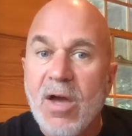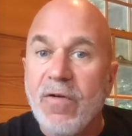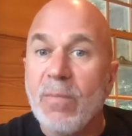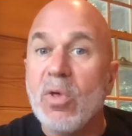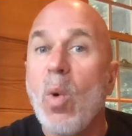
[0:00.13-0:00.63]

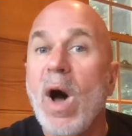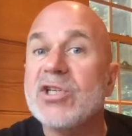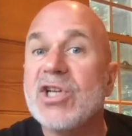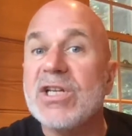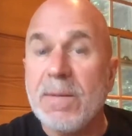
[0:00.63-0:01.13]
From the
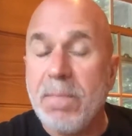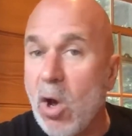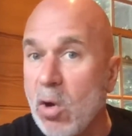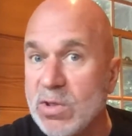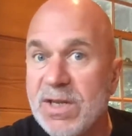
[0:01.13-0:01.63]
Washington
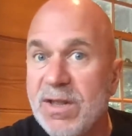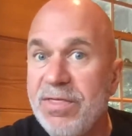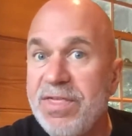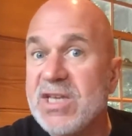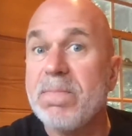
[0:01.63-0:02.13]
Post,
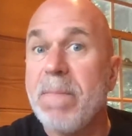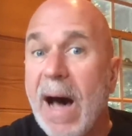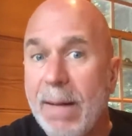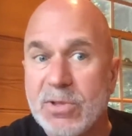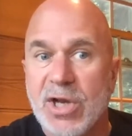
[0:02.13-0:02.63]
this
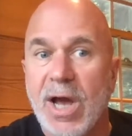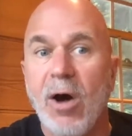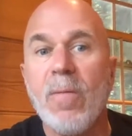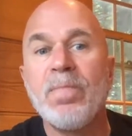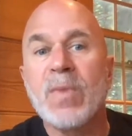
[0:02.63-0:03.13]
bombshell
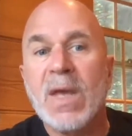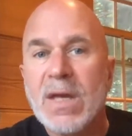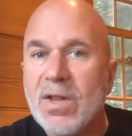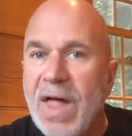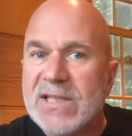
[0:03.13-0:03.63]

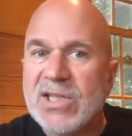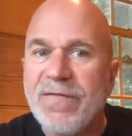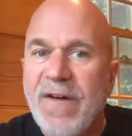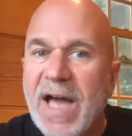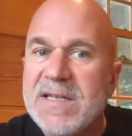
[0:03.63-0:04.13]

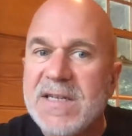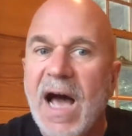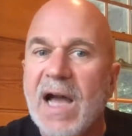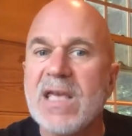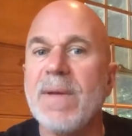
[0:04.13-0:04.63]
classified
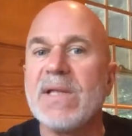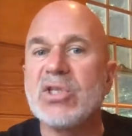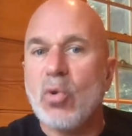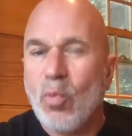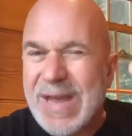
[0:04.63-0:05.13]

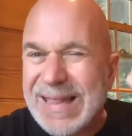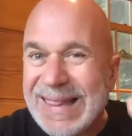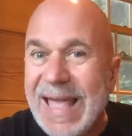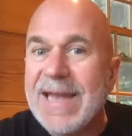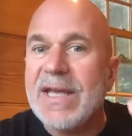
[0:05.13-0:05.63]
documents
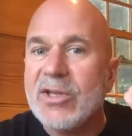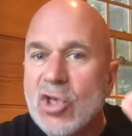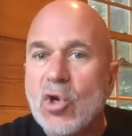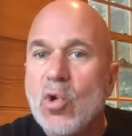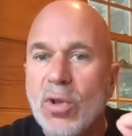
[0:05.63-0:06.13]
relating to
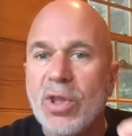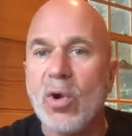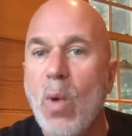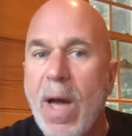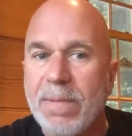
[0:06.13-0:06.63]
nuclear
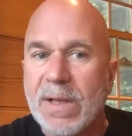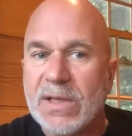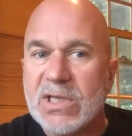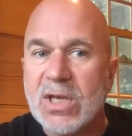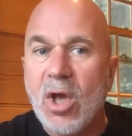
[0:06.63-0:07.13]

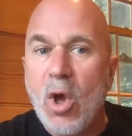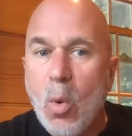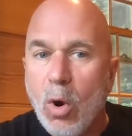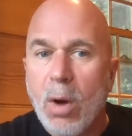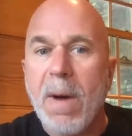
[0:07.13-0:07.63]
weapons
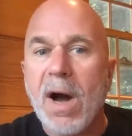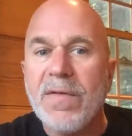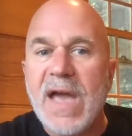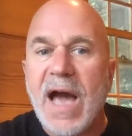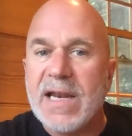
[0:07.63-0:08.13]
were among
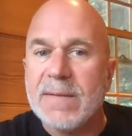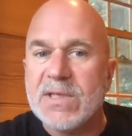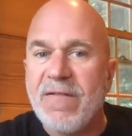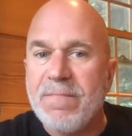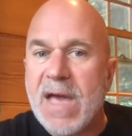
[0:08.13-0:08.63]
the items
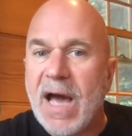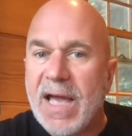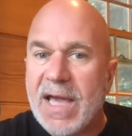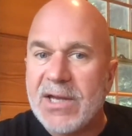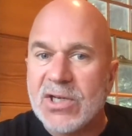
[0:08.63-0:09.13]
FBI
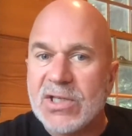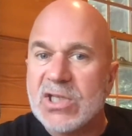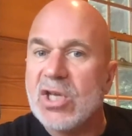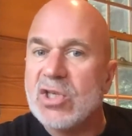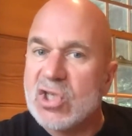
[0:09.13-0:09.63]

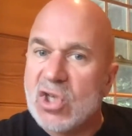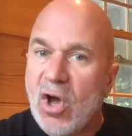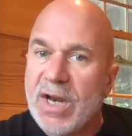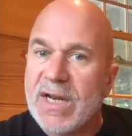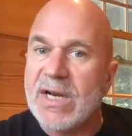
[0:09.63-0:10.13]
agents
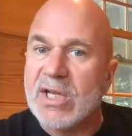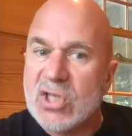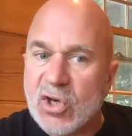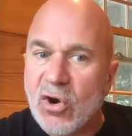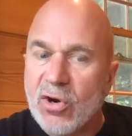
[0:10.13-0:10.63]
sought in a
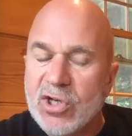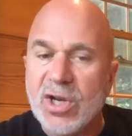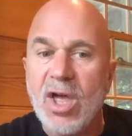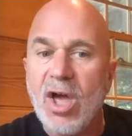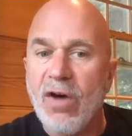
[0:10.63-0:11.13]

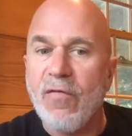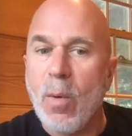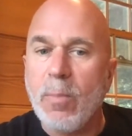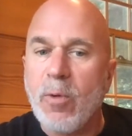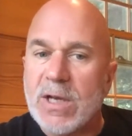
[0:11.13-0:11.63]
search of
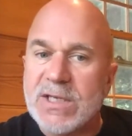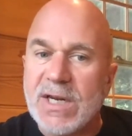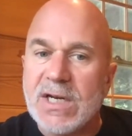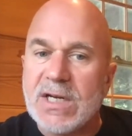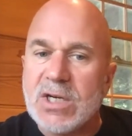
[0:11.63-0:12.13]
former
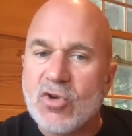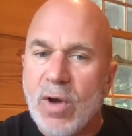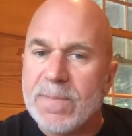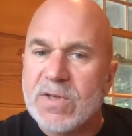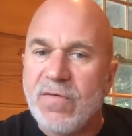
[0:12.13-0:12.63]
President
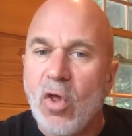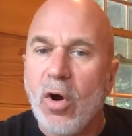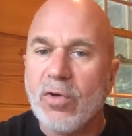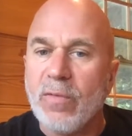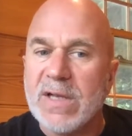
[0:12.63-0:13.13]
Trump's
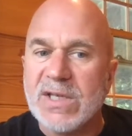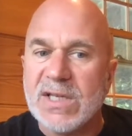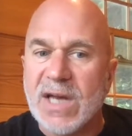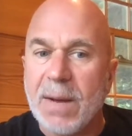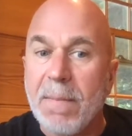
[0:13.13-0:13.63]
Florida
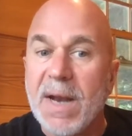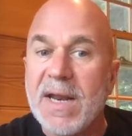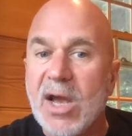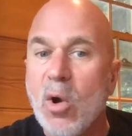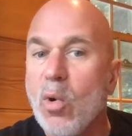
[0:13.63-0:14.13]
residence on
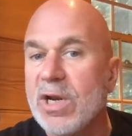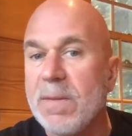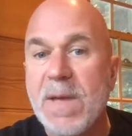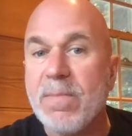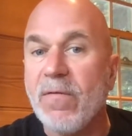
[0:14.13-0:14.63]
Monday, according to
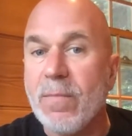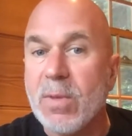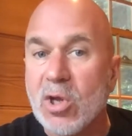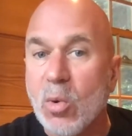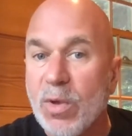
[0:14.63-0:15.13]
people
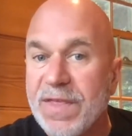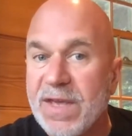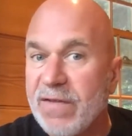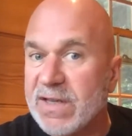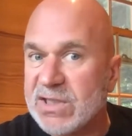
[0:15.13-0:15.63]
familiar with the
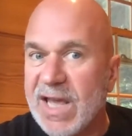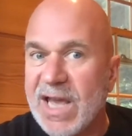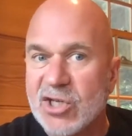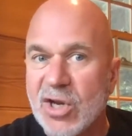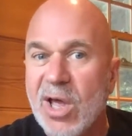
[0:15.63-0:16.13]

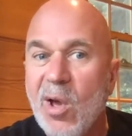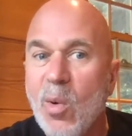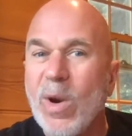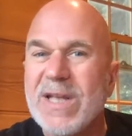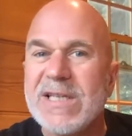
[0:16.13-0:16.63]
investigation.
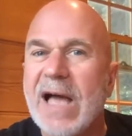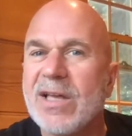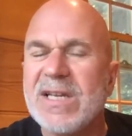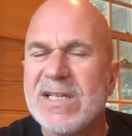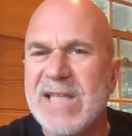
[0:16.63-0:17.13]
What
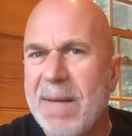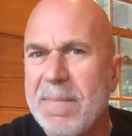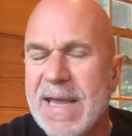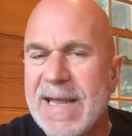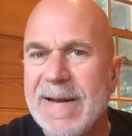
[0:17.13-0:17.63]
exactly does that
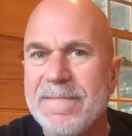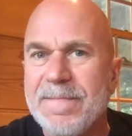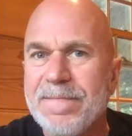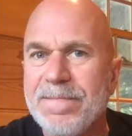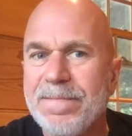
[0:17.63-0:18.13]
mean?
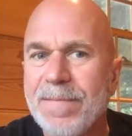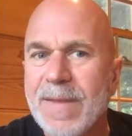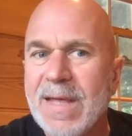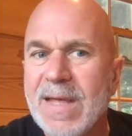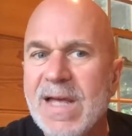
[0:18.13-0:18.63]

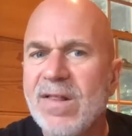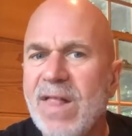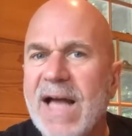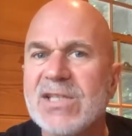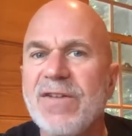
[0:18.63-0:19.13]

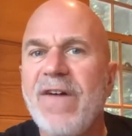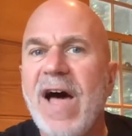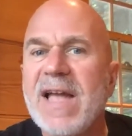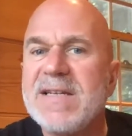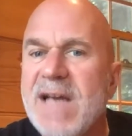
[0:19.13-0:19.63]

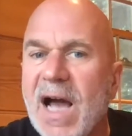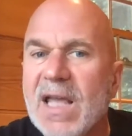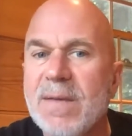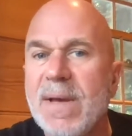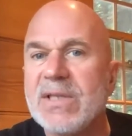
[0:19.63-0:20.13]
Classified
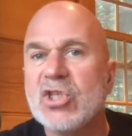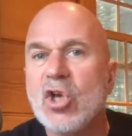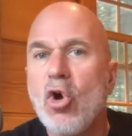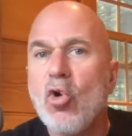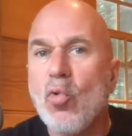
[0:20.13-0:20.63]

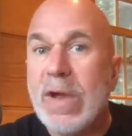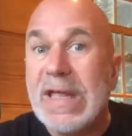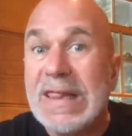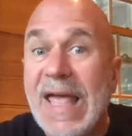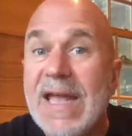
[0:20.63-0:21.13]
documents
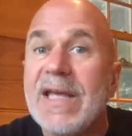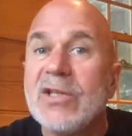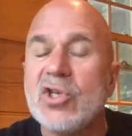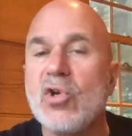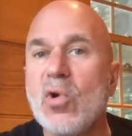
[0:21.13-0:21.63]
relating
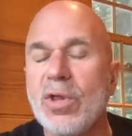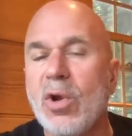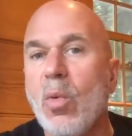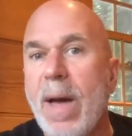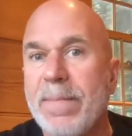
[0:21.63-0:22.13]
to nuclear
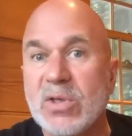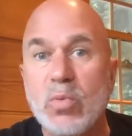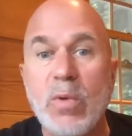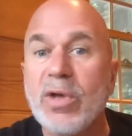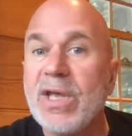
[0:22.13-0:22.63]
weapons.
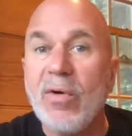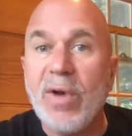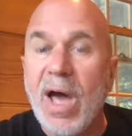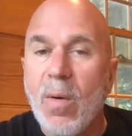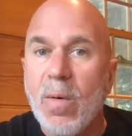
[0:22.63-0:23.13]
We really don't
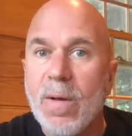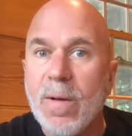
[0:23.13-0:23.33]
know.